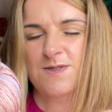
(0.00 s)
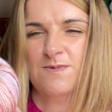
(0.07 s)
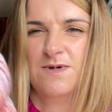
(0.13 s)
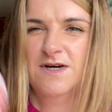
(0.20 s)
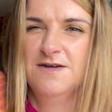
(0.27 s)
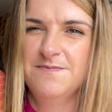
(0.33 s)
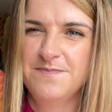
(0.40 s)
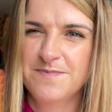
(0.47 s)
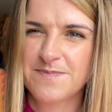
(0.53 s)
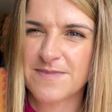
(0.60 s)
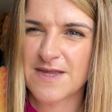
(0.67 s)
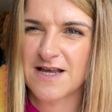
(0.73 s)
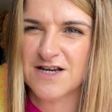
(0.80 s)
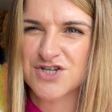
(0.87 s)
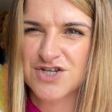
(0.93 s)
one,
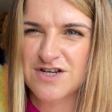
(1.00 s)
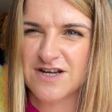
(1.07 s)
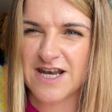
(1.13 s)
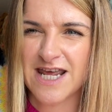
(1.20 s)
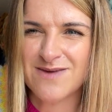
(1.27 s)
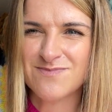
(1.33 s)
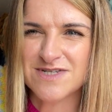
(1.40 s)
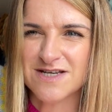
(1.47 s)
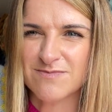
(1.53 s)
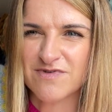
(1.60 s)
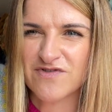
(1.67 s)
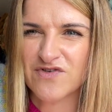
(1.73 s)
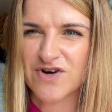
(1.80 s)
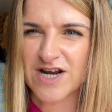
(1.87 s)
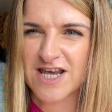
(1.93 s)
I should have named it
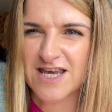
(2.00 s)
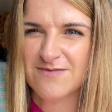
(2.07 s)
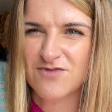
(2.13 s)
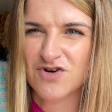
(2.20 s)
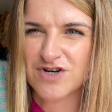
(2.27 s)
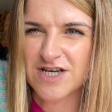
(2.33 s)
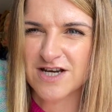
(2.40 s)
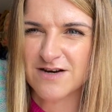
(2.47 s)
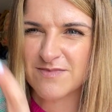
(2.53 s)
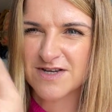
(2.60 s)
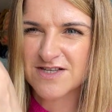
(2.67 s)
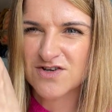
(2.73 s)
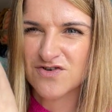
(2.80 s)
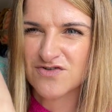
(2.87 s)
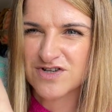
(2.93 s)
before I came on here, but it's
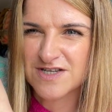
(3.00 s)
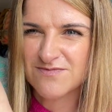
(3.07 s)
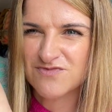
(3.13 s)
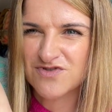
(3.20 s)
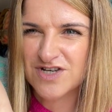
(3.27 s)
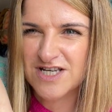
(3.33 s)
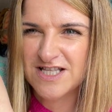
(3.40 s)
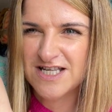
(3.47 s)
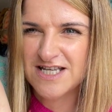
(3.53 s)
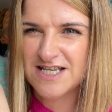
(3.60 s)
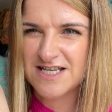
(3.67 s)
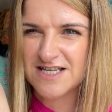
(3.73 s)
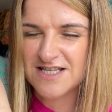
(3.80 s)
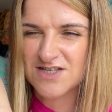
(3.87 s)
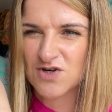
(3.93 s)
got some really
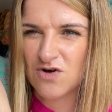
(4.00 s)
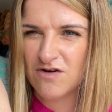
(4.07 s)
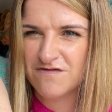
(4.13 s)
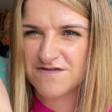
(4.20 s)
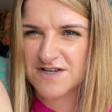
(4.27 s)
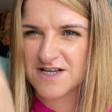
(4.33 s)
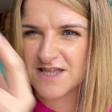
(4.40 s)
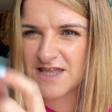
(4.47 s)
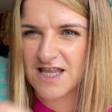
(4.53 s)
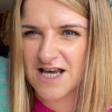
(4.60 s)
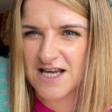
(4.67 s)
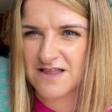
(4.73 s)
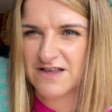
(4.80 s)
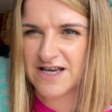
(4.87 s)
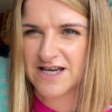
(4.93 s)
soft
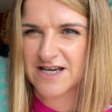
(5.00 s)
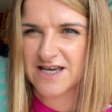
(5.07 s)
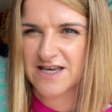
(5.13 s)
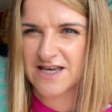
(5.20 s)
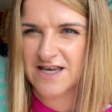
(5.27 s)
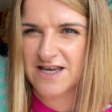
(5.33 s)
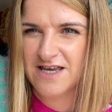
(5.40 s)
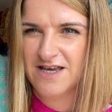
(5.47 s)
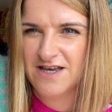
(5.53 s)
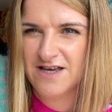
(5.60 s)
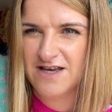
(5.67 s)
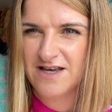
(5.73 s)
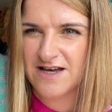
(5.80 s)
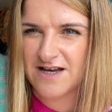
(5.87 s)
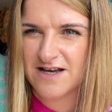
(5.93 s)
lilac,
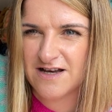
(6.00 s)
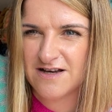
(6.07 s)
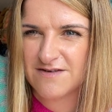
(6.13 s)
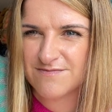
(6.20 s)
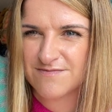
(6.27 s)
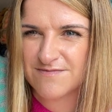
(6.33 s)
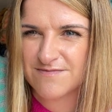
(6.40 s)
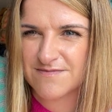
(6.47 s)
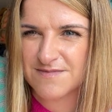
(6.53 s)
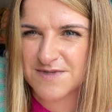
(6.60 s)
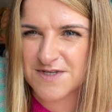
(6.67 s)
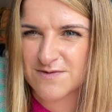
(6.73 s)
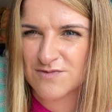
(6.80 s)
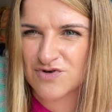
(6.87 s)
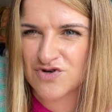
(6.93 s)

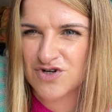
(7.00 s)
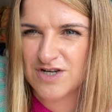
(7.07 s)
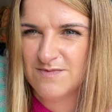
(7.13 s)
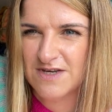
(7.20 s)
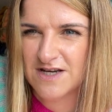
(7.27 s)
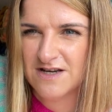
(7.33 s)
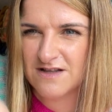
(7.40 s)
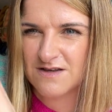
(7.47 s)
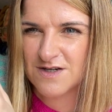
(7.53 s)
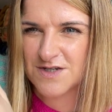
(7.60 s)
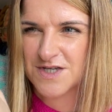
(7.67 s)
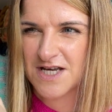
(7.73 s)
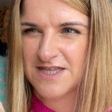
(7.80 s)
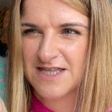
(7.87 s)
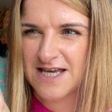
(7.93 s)
some creamy colours,
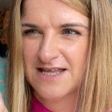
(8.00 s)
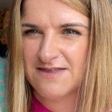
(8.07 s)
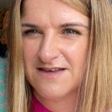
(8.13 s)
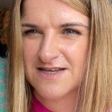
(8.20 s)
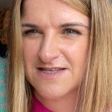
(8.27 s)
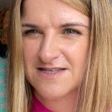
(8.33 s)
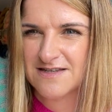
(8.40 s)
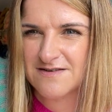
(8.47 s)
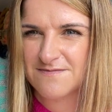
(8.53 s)
and then this